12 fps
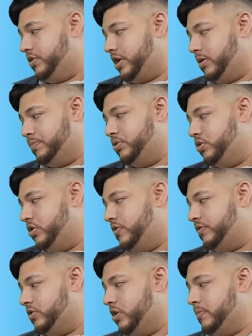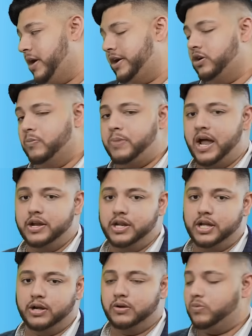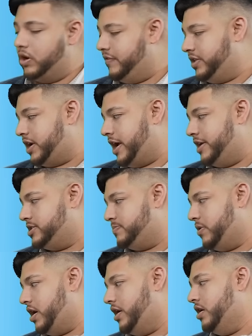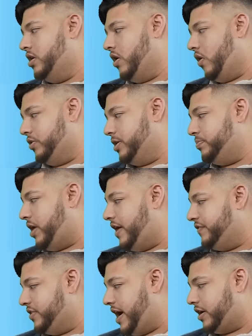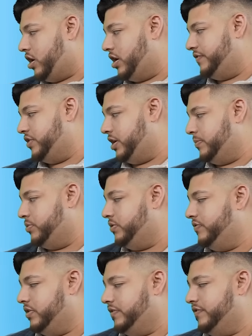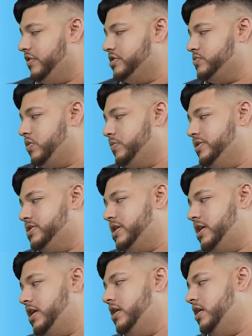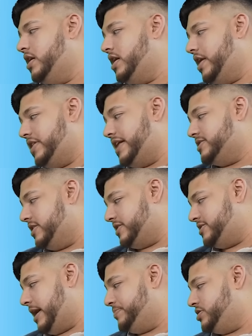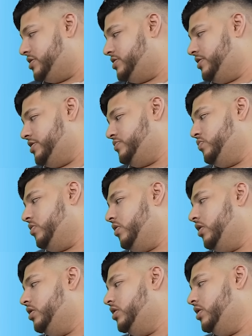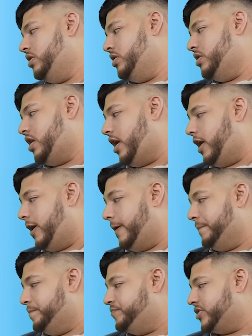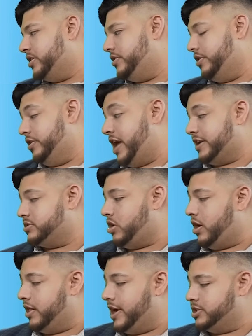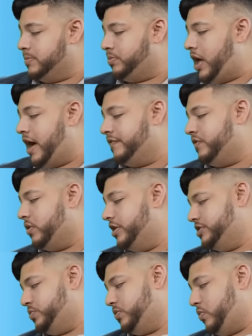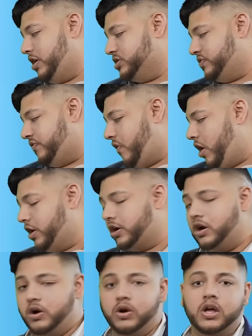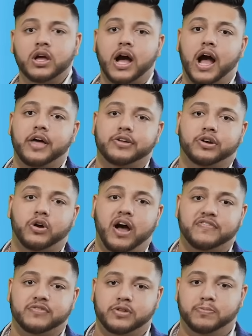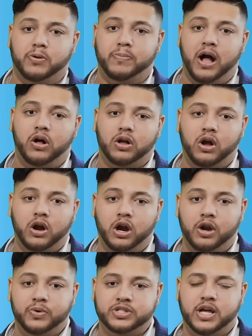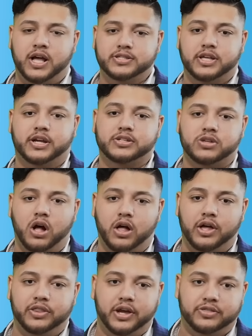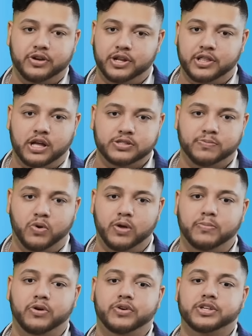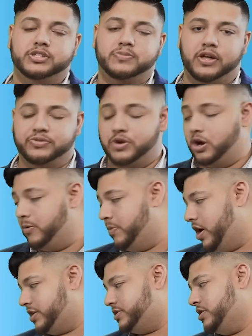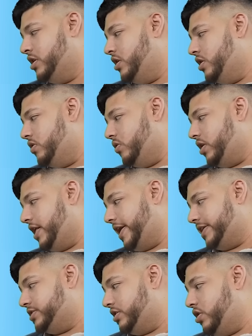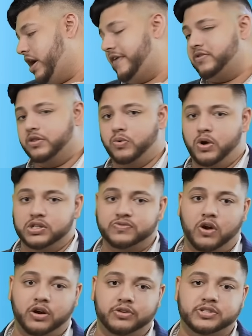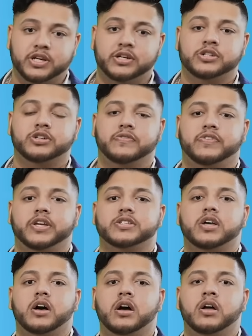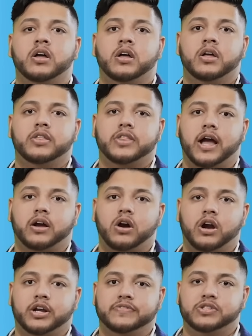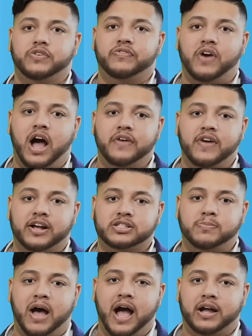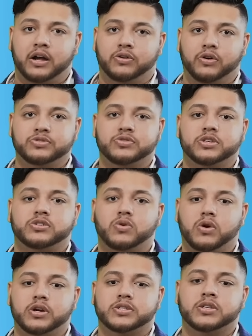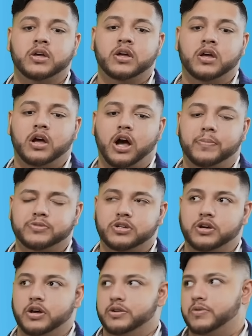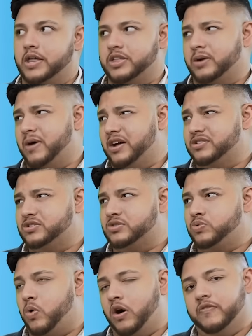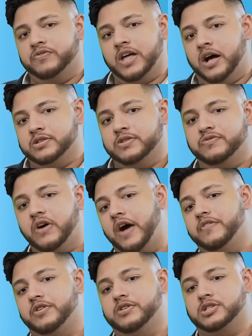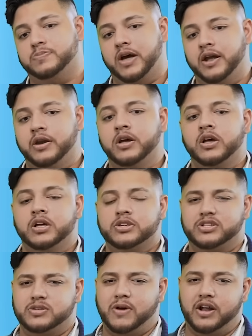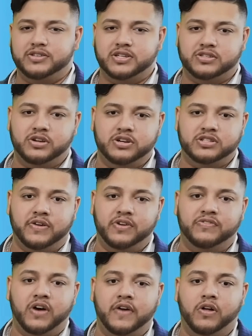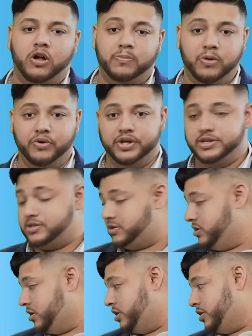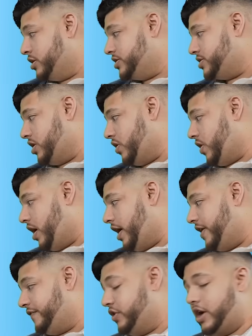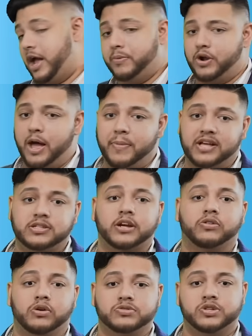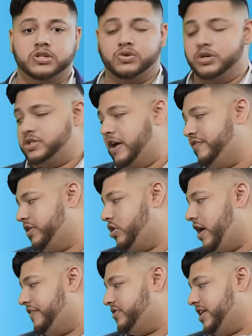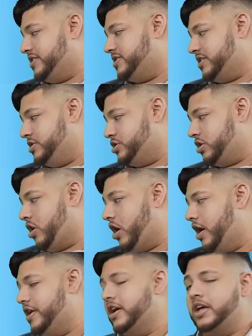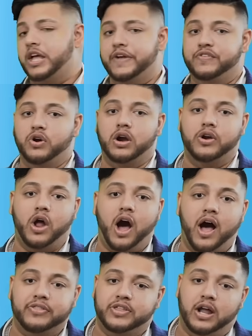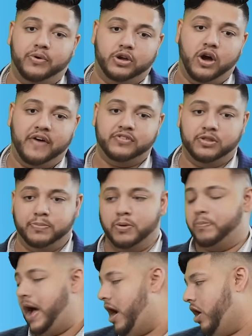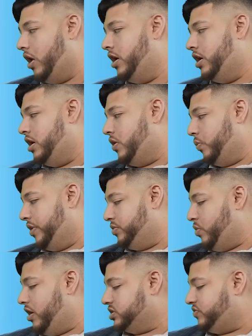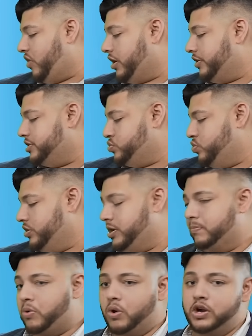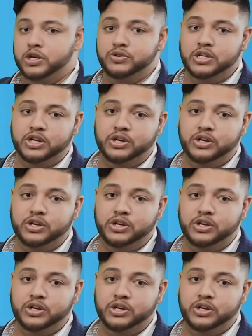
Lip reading: you'll get approved, or it might go pending, whatever the case, but only apply for that card if you get approved for the first one with Citi, and that's an exception to this rule. The next card I like to apply for is with Wells Fargo. I either go after the Propel card, which has like a solid like 30,000 point bonus, about $300, or I like to go after the Wells Fargo Signature Visa. That card gives you 5x back at grocery stores, up to I think about $12,500 in spend. So it's about a $675 bonus. So if you're able to MS at grocery stores, definitely go after that signature card. If you are not, then I would go after the Propel. With Wells Fargo, it's really important. You